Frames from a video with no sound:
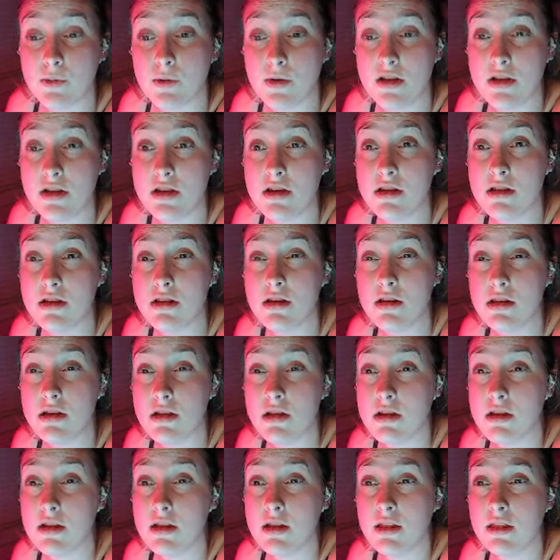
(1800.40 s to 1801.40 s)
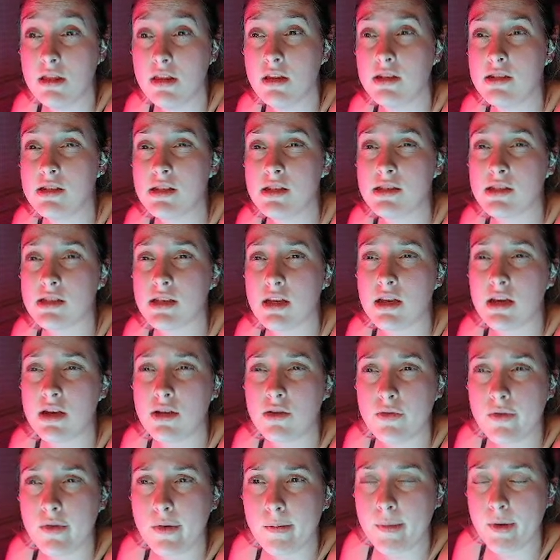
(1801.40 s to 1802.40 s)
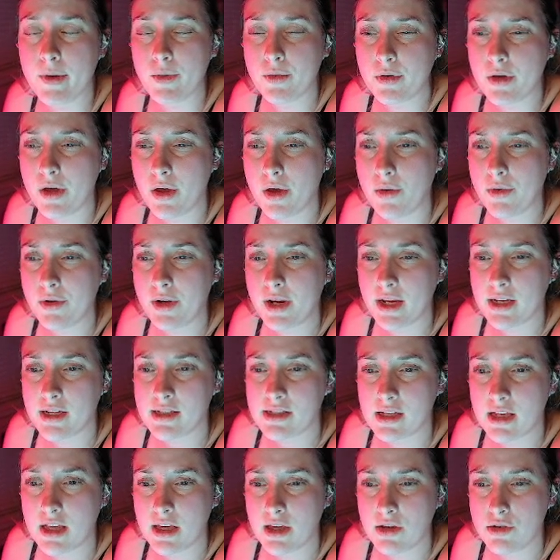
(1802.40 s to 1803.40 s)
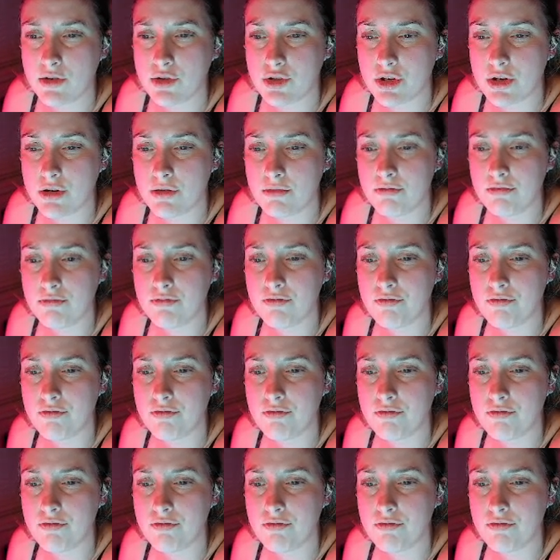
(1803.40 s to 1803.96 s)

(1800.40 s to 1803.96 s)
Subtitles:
one. This is a remote code execution.